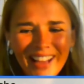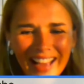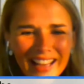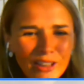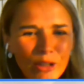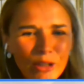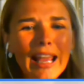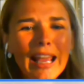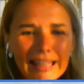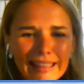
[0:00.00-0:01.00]
I didn't learn
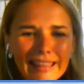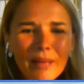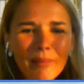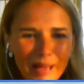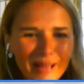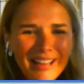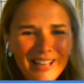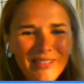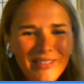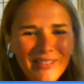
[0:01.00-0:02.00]
anything about
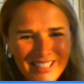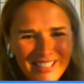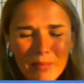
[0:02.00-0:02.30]
any of this